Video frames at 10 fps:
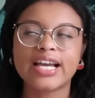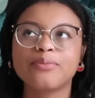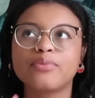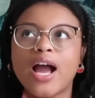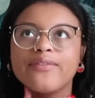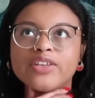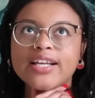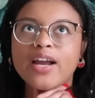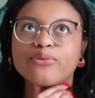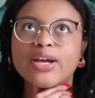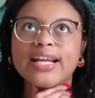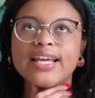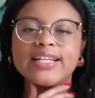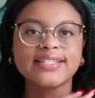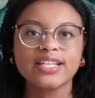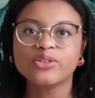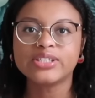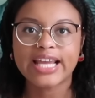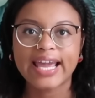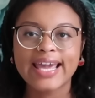I, I feel like I read it in a
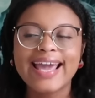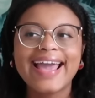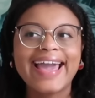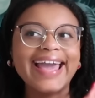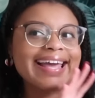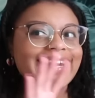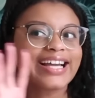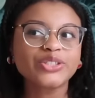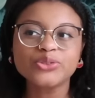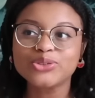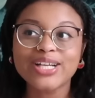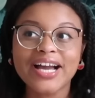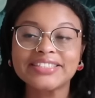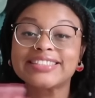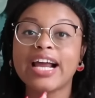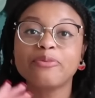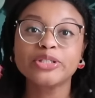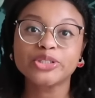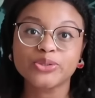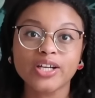single day and I told you guys that I've
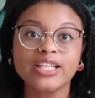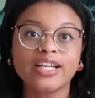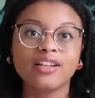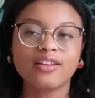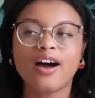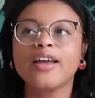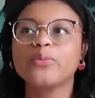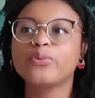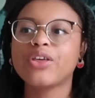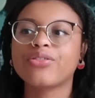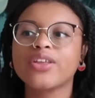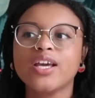been struggling a lot with